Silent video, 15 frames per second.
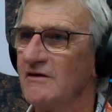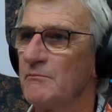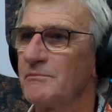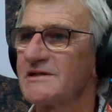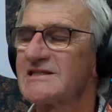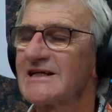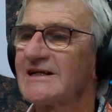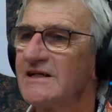
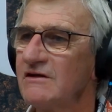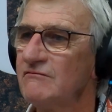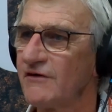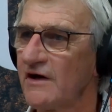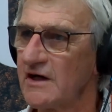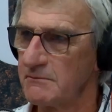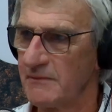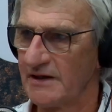particularly
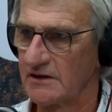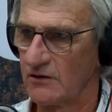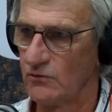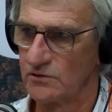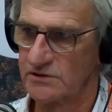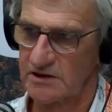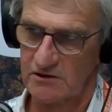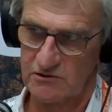environmental
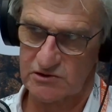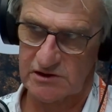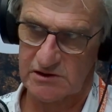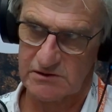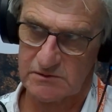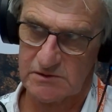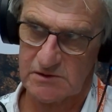horticulture.